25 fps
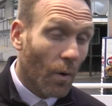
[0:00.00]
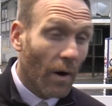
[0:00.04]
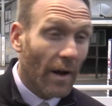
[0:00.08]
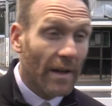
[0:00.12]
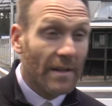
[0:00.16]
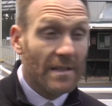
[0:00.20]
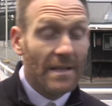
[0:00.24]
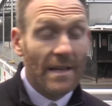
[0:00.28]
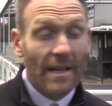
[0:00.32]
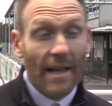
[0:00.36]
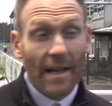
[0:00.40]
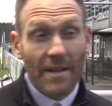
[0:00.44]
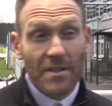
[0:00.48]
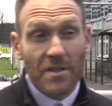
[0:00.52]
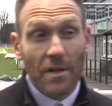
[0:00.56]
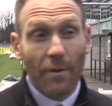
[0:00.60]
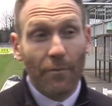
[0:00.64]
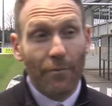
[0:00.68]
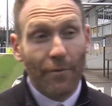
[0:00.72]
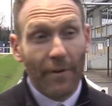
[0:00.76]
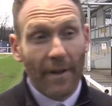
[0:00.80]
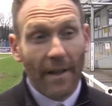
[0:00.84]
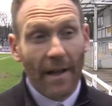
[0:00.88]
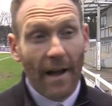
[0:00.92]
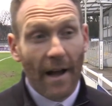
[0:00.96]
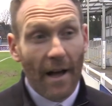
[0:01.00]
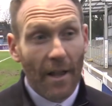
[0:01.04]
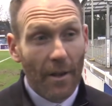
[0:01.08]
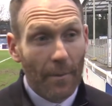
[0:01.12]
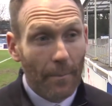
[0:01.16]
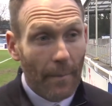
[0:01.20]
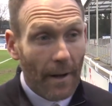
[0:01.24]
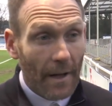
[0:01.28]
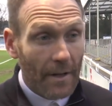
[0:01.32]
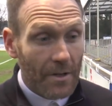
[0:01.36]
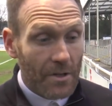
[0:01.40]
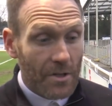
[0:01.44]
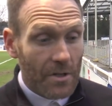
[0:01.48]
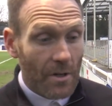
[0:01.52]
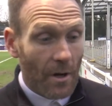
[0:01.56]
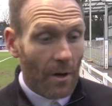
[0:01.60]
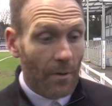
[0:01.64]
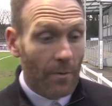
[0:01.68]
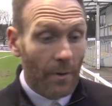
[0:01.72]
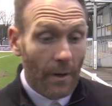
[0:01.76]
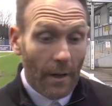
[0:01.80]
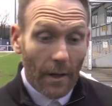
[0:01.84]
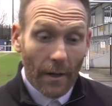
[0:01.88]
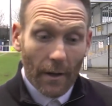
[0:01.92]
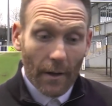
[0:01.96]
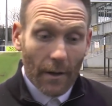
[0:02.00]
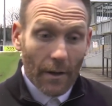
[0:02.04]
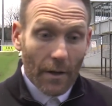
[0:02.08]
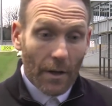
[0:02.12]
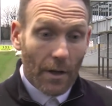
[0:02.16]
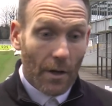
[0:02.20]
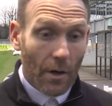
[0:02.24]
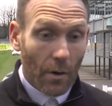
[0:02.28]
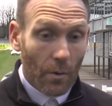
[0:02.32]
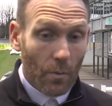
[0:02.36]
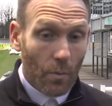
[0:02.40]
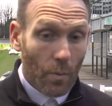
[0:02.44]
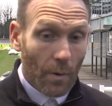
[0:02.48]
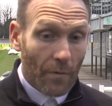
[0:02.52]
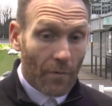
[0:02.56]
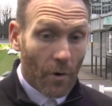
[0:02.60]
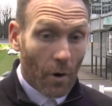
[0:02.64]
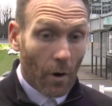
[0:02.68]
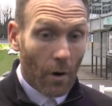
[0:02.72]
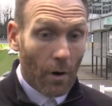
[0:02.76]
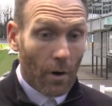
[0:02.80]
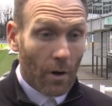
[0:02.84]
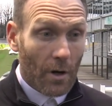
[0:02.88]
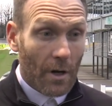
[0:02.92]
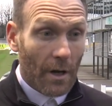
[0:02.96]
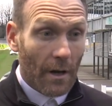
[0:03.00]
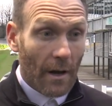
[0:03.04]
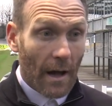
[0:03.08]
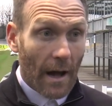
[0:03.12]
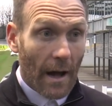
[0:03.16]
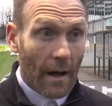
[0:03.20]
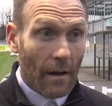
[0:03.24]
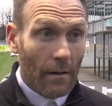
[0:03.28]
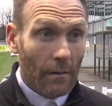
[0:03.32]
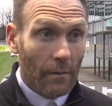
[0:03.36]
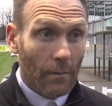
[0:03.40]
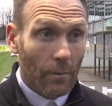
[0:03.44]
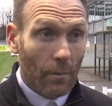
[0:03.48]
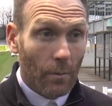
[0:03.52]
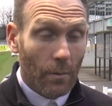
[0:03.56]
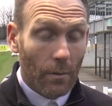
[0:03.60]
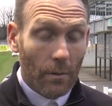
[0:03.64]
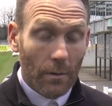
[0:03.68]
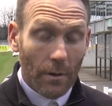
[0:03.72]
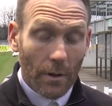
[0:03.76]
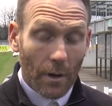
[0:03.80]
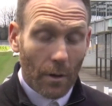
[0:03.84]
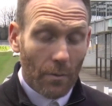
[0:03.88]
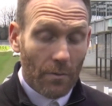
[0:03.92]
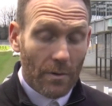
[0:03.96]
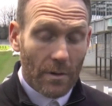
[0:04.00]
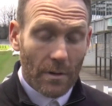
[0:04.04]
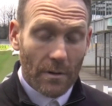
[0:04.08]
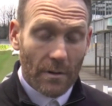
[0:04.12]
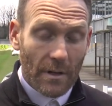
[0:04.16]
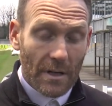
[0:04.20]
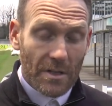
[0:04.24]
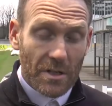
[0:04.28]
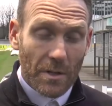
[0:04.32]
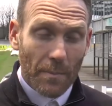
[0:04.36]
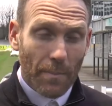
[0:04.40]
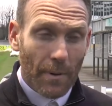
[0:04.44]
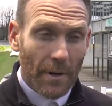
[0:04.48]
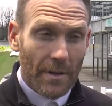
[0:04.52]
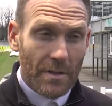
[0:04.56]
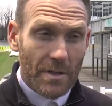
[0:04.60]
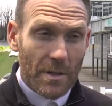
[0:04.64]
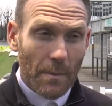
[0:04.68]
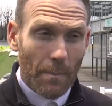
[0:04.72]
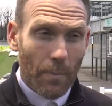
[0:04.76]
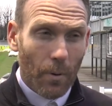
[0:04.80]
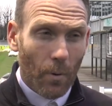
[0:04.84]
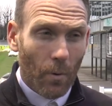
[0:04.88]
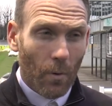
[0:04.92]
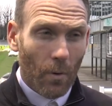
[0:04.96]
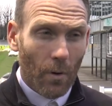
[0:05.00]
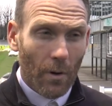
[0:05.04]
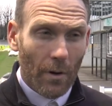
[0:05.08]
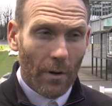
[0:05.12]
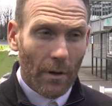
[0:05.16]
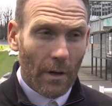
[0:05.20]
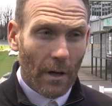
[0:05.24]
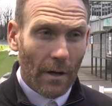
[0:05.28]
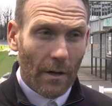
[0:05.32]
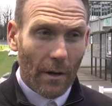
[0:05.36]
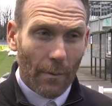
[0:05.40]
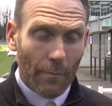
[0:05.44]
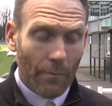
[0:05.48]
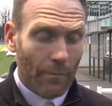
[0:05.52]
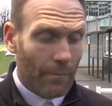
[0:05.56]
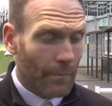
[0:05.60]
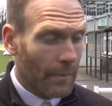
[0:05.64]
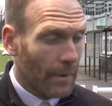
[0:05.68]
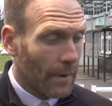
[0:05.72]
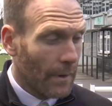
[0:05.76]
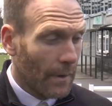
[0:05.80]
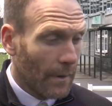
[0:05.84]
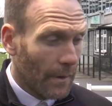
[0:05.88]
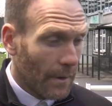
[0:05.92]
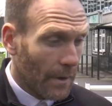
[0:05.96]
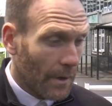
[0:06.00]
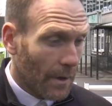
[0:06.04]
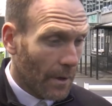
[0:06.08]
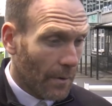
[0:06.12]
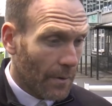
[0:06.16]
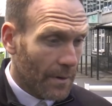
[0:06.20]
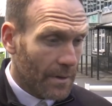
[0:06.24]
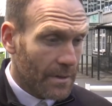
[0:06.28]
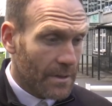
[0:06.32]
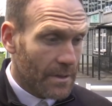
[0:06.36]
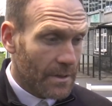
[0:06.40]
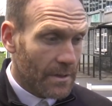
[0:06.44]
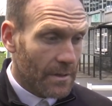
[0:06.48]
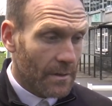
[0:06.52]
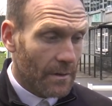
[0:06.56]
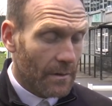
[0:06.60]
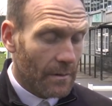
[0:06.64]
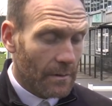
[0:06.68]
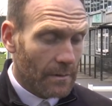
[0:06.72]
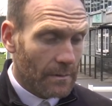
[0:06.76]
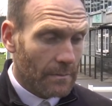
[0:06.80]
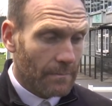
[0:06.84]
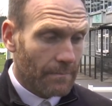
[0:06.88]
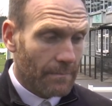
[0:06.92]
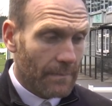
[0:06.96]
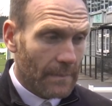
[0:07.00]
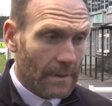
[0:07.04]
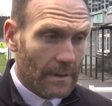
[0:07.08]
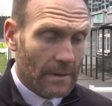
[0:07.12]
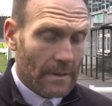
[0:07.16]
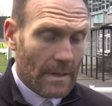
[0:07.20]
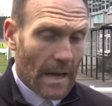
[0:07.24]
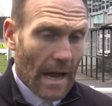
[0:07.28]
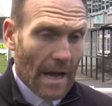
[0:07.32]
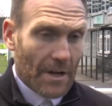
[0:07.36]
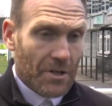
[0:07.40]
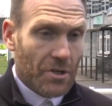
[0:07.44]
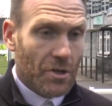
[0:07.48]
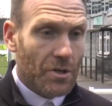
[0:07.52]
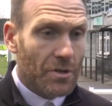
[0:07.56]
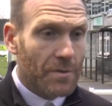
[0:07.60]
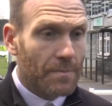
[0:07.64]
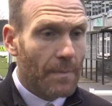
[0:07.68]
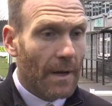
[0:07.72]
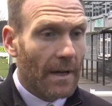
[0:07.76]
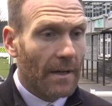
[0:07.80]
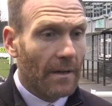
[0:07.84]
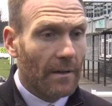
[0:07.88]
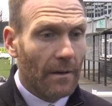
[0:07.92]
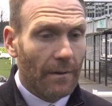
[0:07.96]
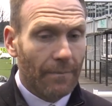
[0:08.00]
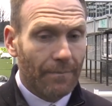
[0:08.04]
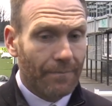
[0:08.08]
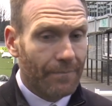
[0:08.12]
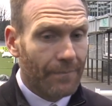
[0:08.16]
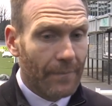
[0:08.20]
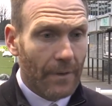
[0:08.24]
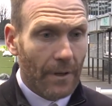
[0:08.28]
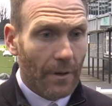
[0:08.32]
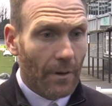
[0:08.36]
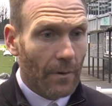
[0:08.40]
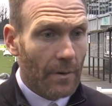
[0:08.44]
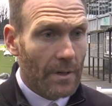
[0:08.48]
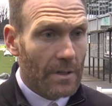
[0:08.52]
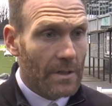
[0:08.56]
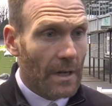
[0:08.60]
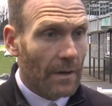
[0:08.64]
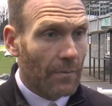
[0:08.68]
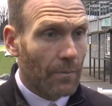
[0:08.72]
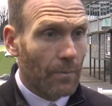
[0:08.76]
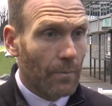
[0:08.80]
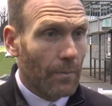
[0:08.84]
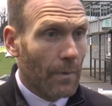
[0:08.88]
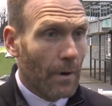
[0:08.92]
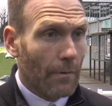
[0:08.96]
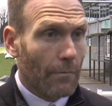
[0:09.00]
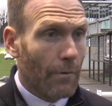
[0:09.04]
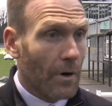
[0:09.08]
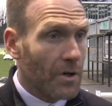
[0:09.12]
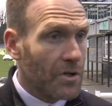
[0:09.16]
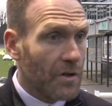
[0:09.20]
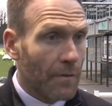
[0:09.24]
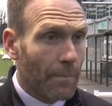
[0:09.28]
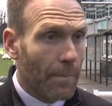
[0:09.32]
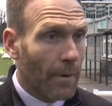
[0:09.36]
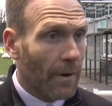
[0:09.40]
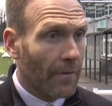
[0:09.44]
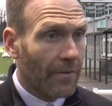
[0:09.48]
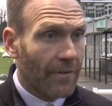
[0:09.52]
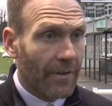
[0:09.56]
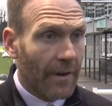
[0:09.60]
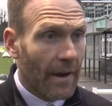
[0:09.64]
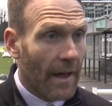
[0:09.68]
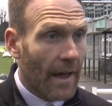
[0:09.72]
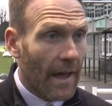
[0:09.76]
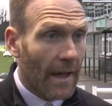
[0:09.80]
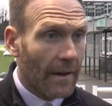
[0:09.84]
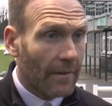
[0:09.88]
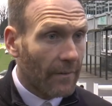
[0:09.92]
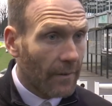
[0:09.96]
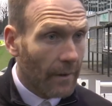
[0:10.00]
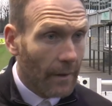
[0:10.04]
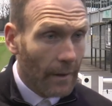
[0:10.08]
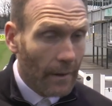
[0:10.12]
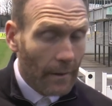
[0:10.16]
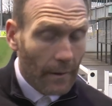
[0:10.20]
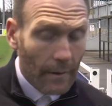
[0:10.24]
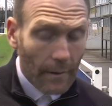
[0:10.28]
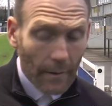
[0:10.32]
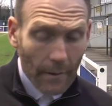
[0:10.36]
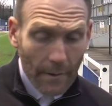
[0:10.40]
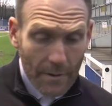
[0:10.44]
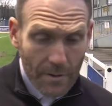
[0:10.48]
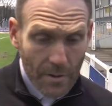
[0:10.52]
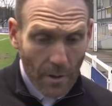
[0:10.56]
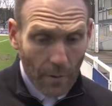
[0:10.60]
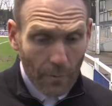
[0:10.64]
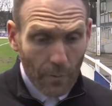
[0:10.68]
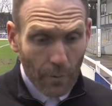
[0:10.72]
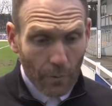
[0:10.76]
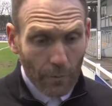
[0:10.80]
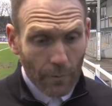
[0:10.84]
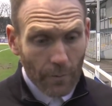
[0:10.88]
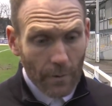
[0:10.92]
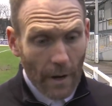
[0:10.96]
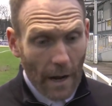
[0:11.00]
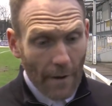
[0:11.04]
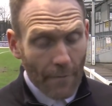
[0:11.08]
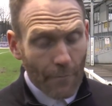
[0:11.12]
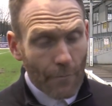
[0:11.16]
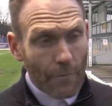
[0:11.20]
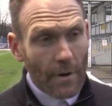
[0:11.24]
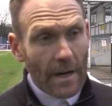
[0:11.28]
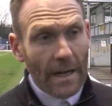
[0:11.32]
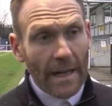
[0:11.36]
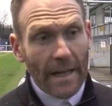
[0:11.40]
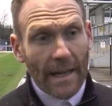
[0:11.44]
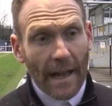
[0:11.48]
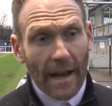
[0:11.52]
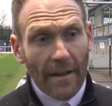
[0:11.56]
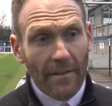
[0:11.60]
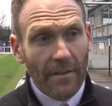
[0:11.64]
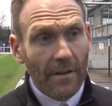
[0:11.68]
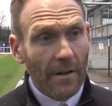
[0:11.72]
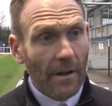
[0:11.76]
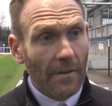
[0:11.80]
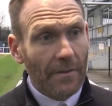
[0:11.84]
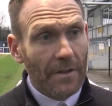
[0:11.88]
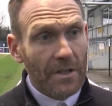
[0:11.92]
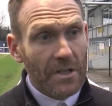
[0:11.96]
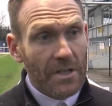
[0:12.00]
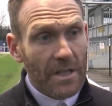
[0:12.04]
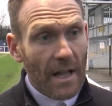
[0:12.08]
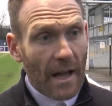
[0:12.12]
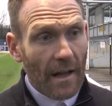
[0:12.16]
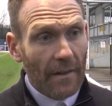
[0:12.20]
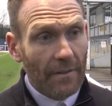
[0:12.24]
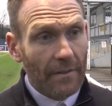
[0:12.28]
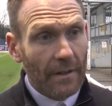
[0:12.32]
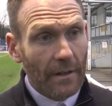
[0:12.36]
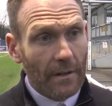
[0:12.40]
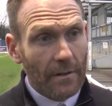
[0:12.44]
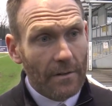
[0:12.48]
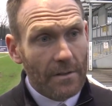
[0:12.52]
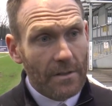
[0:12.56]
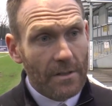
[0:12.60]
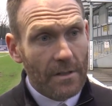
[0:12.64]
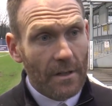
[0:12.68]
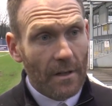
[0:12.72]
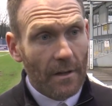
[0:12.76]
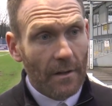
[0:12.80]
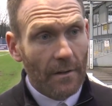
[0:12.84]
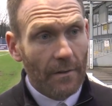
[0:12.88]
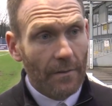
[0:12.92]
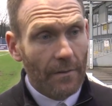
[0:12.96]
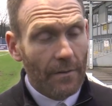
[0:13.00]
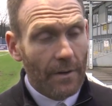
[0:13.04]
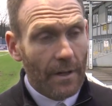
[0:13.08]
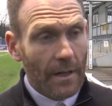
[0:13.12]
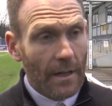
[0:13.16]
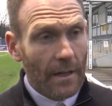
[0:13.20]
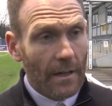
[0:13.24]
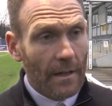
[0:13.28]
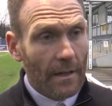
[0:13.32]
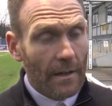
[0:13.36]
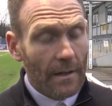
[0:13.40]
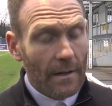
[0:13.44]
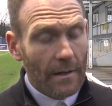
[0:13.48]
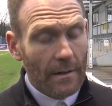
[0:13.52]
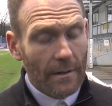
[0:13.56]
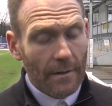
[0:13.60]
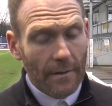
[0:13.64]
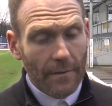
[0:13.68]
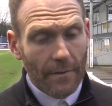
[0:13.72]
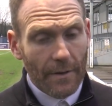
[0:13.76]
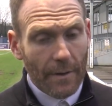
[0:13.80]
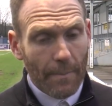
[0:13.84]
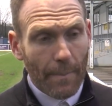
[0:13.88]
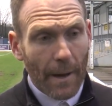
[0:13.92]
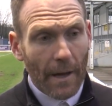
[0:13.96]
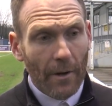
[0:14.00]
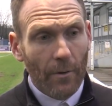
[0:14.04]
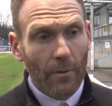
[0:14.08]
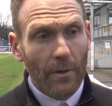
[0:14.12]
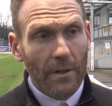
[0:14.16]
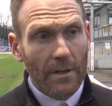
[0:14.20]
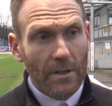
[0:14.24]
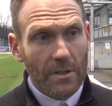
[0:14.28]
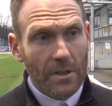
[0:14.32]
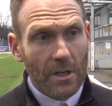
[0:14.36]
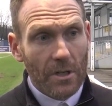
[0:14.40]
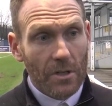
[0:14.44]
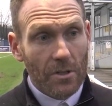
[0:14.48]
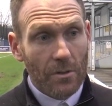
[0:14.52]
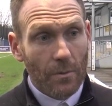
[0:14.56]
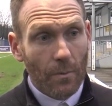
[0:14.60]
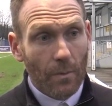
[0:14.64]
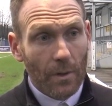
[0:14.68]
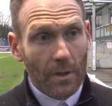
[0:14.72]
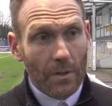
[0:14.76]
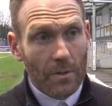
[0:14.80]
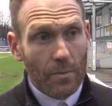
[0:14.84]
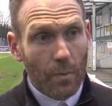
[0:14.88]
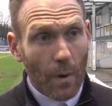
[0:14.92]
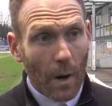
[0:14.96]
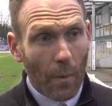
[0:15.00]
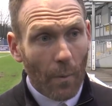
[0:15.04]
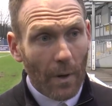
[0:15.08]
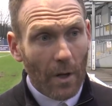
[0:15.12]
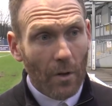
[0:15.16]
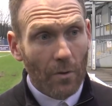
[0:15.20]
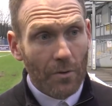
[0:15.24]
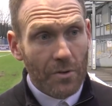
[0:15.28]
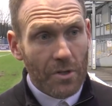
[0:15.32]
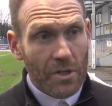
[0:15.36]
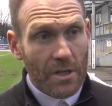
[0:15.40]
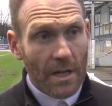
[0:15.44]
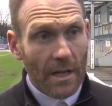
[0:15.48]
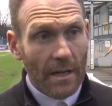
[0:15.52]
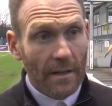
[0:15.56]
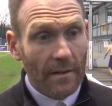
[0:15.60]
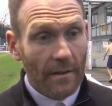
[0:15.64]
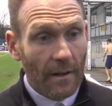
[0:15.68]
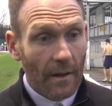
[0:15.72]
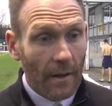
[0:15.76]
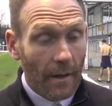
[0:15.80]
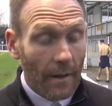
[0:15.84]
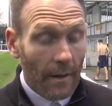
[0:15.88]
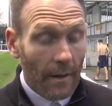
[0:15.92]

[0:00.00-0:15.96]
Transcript: easily get something out of the match. So, you know, we've got to look at that. You know, the discipline's important, and you know, it's Asher's made a, you know, he's had a rush of blood to the head. So I haven't really gained an understanding as to the penalty decision where we concede.